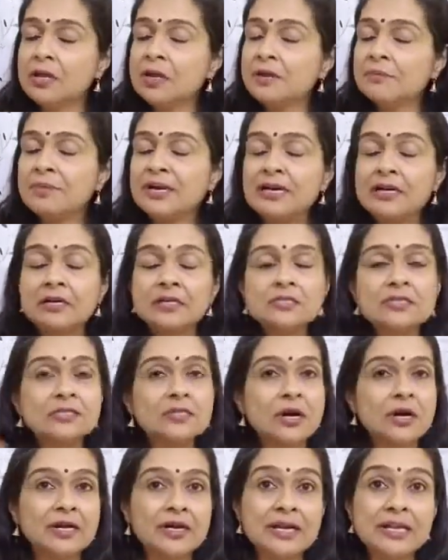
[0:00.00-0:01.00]
but it is
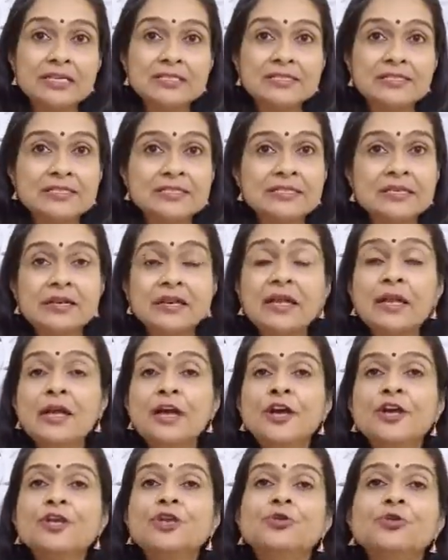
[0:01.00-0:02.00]
not necessary.
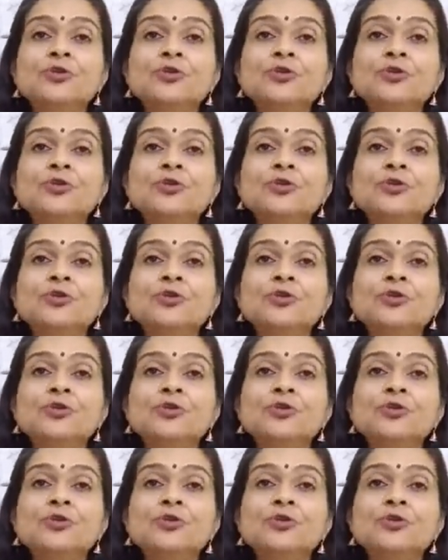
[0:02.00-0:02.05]
You